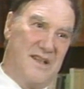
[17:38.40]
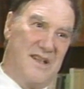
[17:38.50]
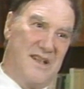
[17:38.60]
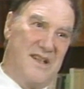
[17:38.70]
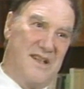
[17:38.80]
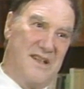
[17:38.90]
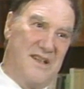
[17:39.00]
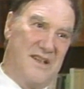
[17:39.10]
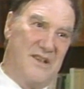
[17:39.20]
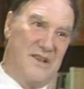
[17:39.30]

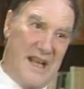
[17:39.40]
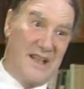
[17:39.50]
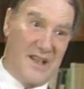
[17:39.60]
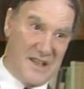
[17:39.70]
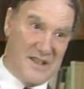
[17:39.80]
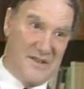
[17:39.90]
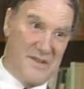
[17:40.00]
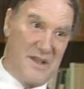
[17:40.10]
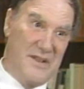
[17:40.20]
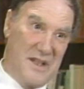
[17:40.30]
uh, your allies
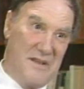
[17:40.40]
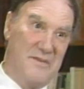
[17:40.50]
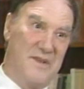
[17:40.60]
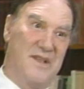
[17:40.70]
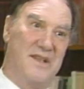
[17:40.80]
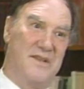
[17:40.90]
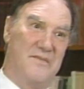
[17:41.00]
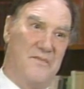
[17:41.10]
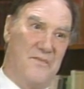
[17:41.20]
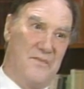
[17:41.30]
of that time, the
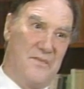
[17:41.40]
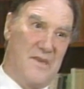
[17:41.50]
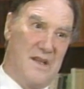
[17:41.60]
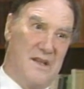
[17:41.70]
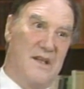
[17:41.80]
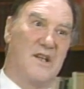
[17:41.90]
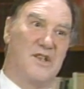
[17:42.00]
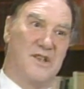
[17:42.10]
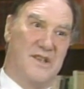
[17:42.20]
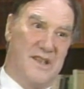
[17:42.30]

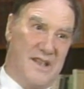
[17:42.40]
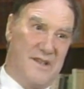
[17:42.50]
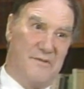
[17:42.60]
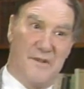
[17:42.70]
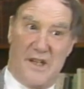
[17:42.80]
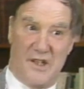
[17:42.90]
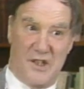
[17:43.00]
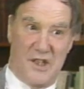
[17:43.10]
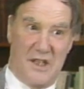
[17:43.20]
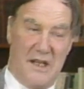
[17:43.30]
Russians and the
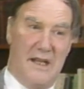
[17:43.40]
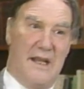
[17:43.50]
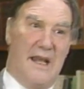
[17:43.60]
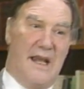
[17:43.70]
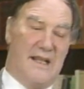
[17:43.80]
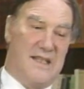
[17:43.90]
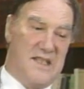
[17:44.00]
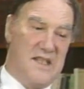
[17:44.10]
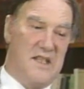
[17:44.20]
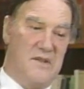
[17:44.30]
French, and
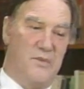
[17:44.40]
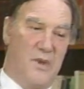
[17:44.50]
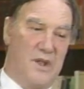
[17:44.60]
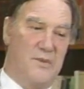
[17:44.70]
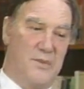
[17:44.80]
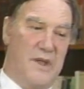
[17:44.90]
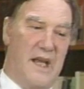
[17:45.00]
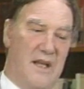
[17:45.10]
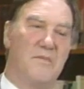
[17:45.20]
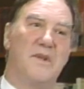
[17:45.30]
see what
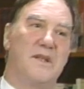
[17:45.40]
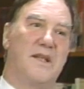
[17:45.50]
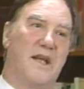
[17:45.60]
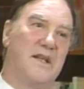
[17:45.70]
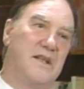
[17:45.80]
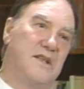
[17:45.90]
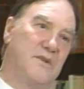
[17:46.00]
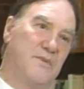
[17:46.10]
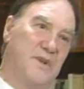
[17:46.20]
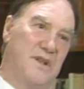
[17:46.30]
can be done in
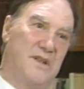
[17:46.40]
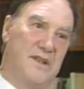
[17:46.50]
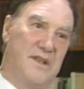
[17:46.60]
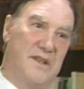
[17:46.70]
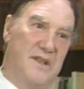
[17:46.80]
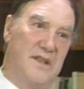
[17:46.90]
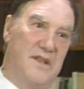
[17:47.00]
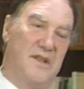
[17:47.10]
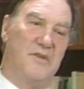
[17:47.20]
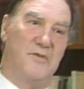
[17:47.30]
the world
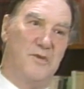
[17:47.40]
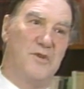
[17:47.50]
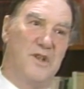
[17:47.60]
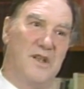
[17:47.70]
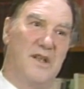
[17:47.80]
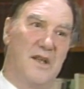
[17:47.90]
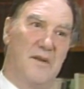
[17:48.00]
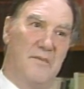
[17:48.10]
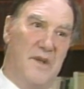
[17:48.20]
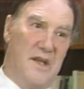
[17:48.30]
in the future
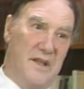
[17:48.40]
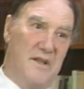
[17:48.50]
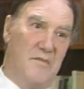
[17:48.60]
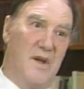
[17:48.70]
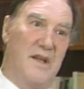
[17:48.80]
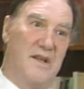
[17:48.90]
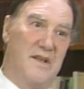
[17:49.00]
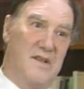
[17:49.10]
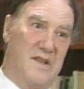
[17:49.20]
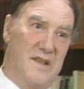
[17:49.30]
bearing in
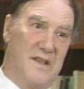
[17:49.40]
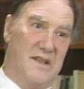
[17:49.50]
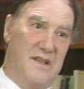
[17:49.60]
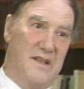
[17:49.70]
mind the